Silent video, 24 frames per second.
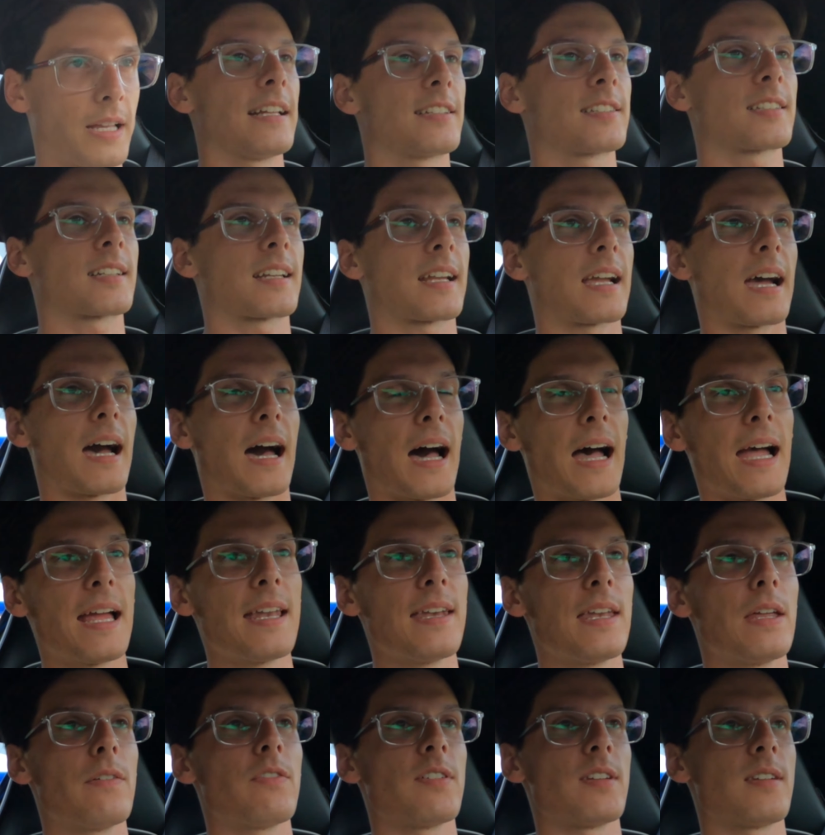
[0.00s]
It's
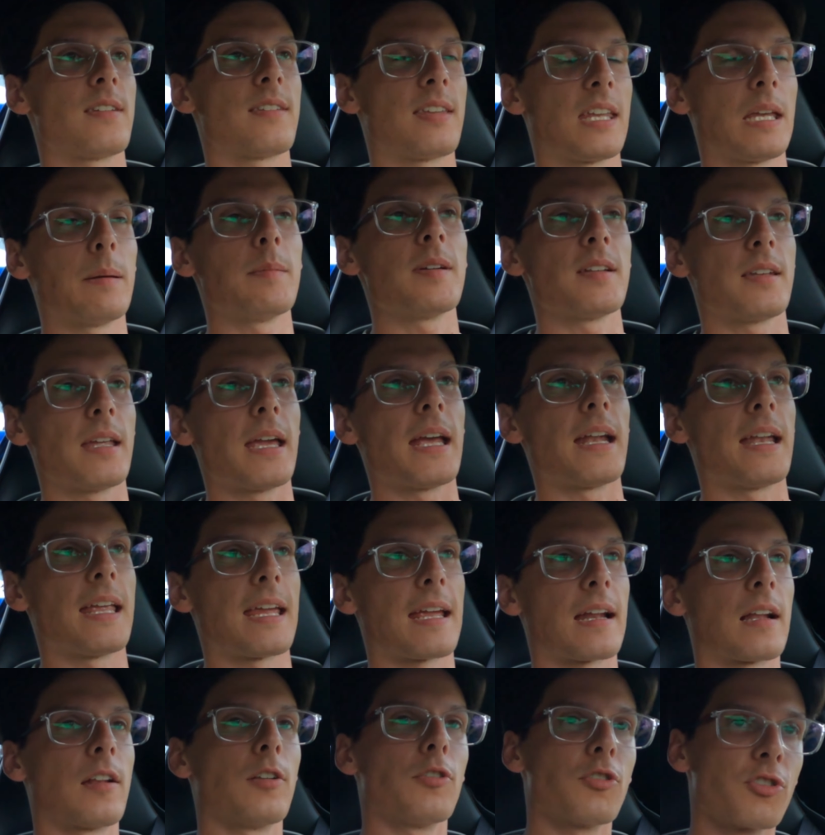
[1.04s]
kind of
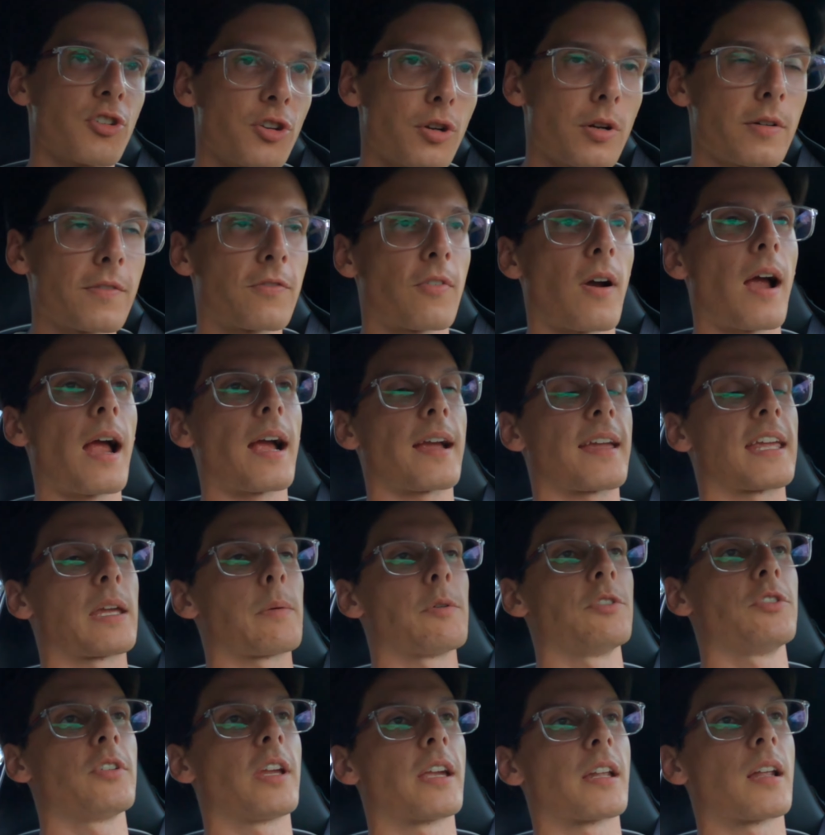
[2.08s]
intimidating and a little
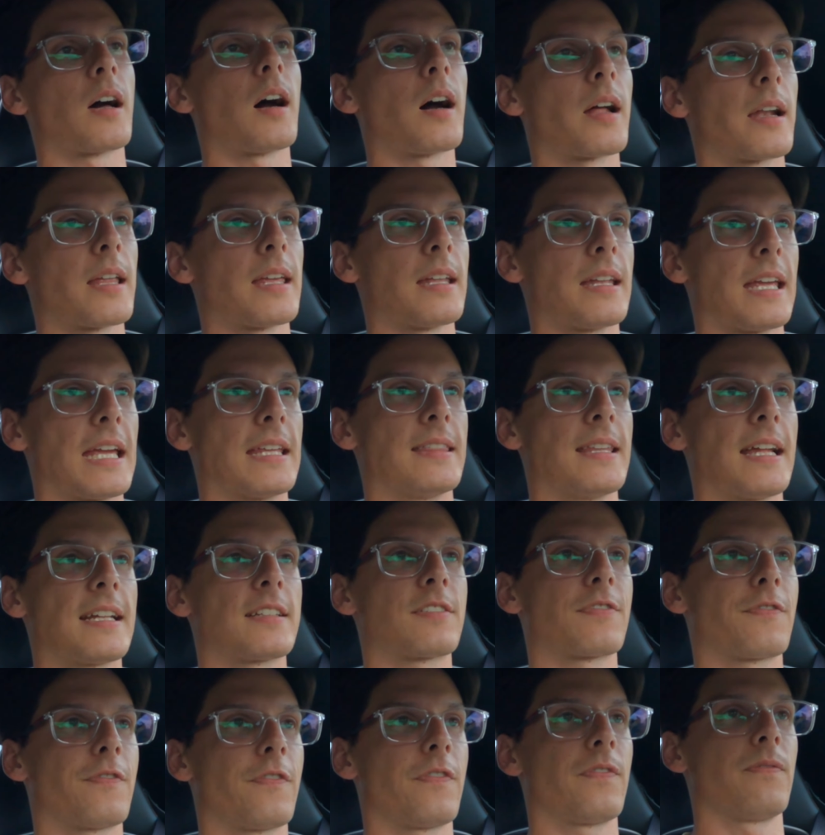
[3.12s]
nerve-wracking when you get on it, and
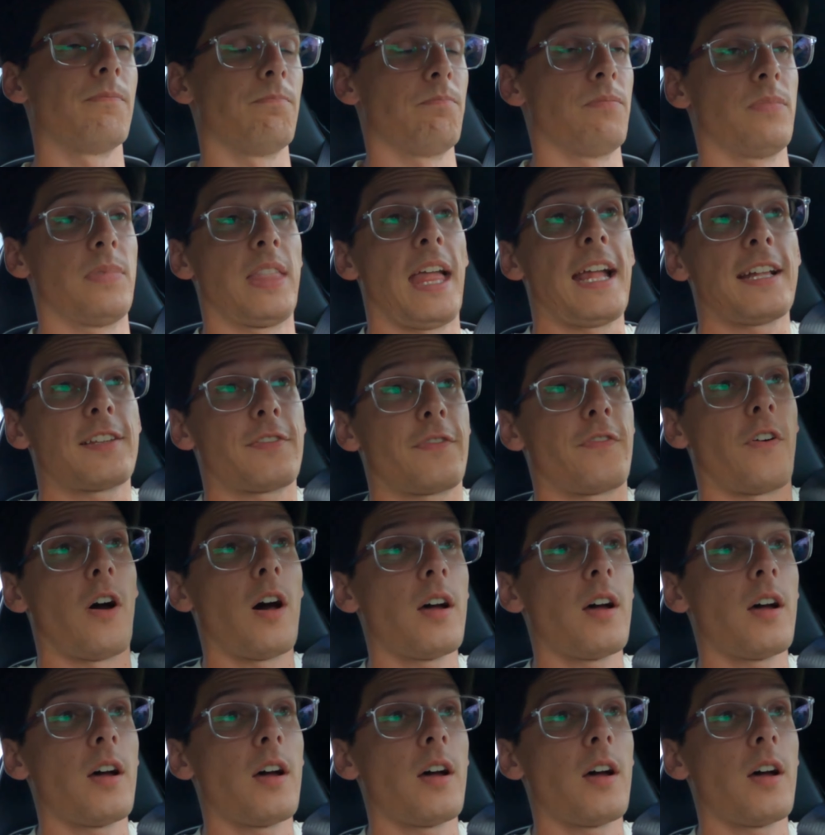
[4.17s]
that's